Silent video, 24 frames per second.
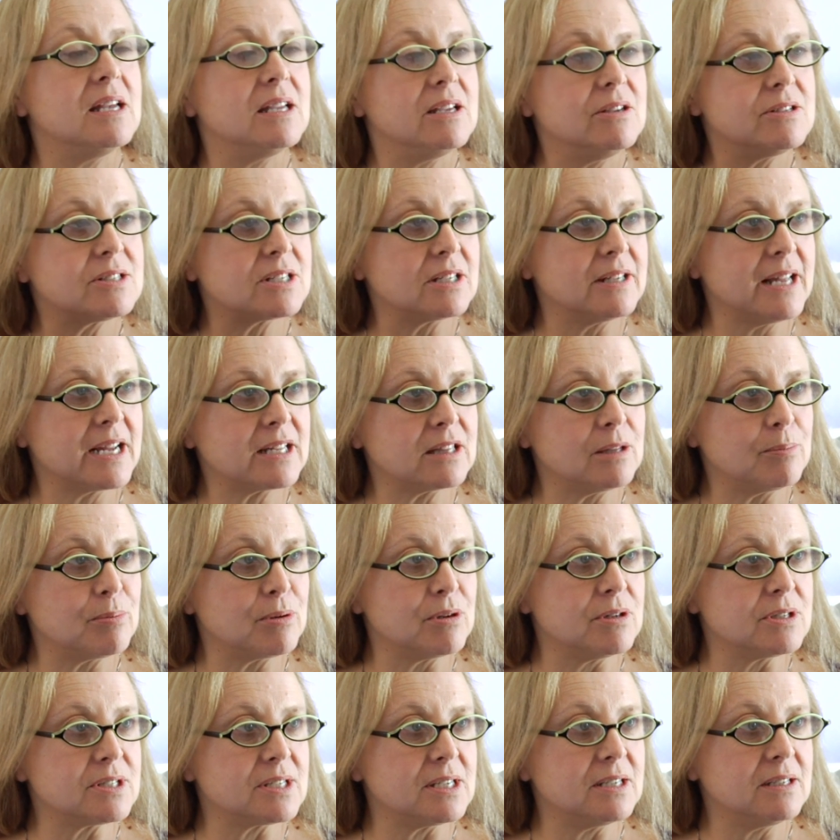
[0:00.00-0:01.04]
you select the
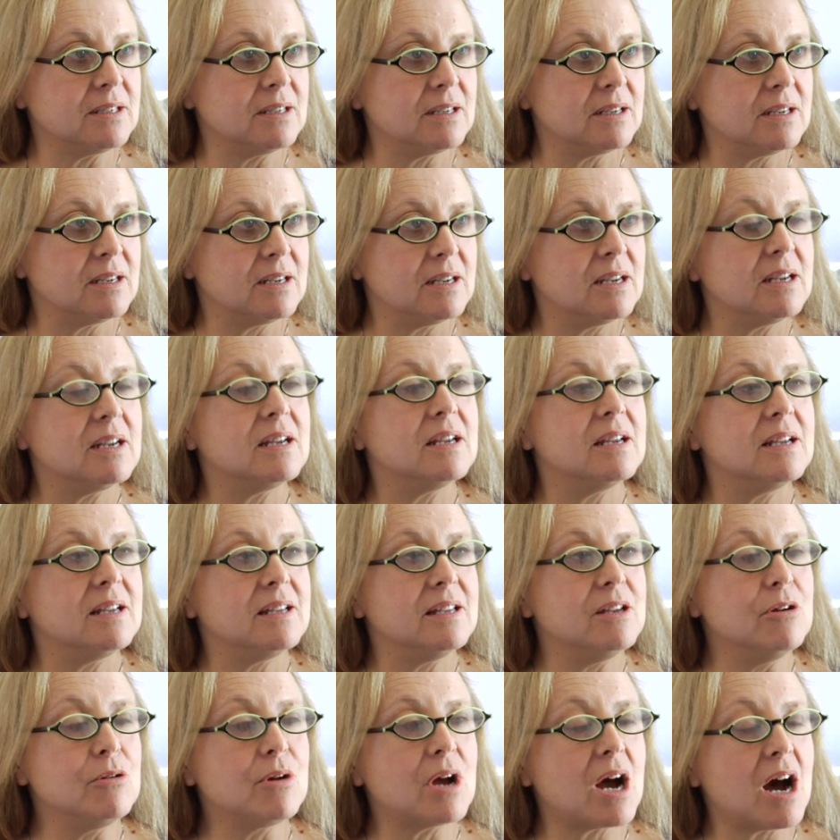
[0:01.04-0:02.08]
person,
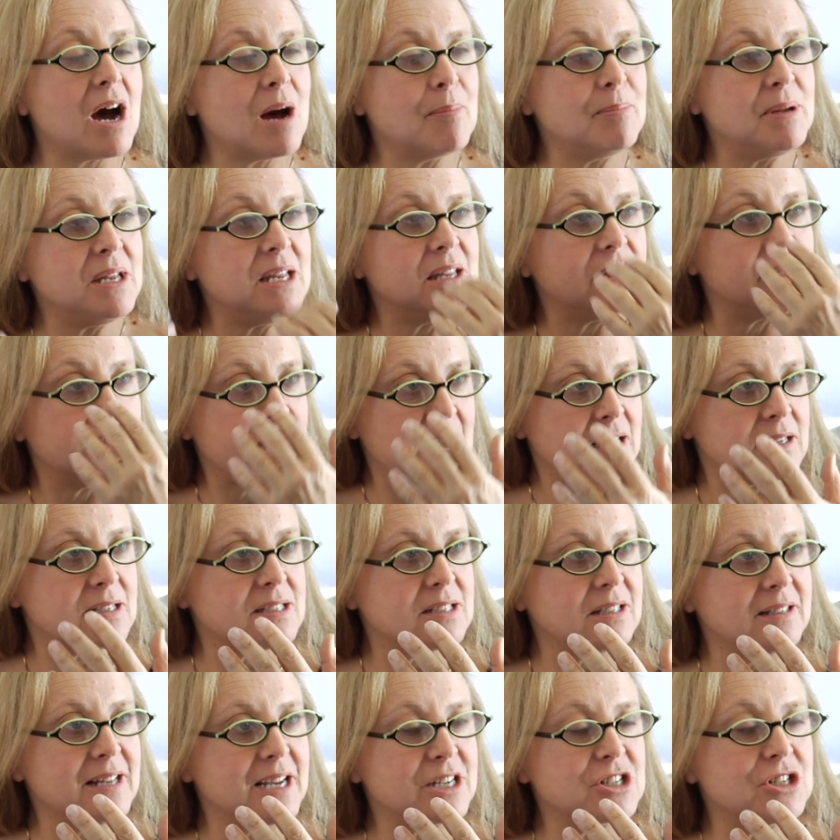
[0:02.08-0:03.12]
you copy that
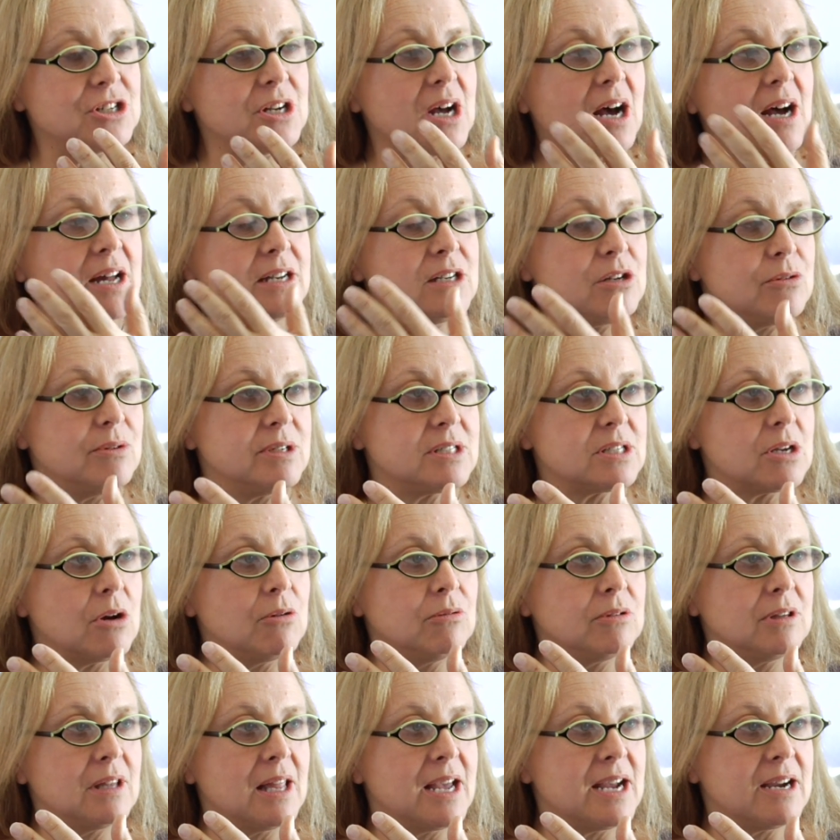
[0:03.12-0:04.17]
selection onto its
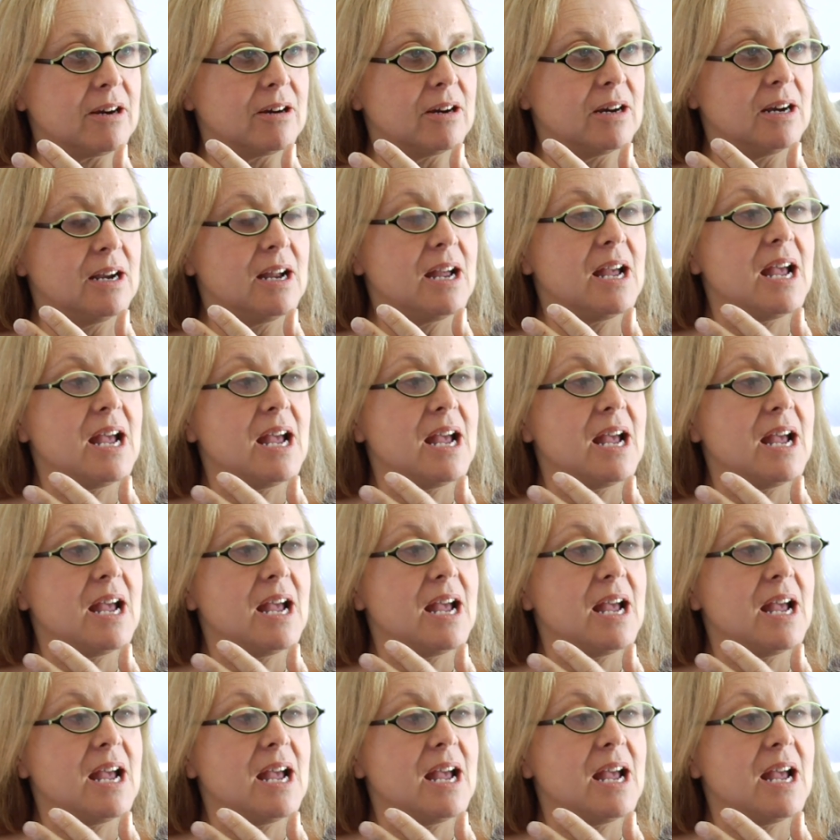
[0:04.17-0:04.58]
own layer,